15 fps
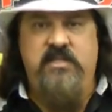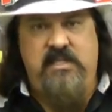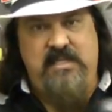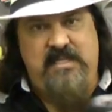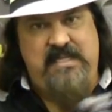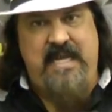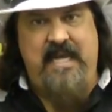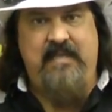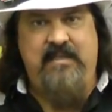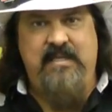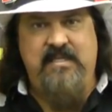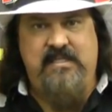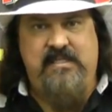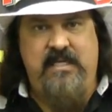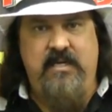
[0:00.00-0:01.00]
to take
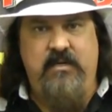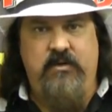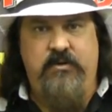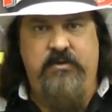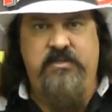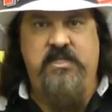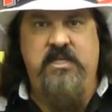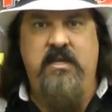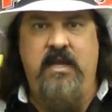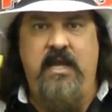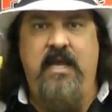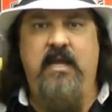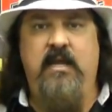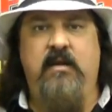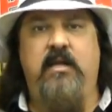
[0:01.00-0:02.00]
these signals
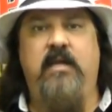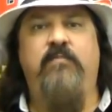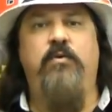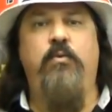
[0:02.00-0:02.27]
and give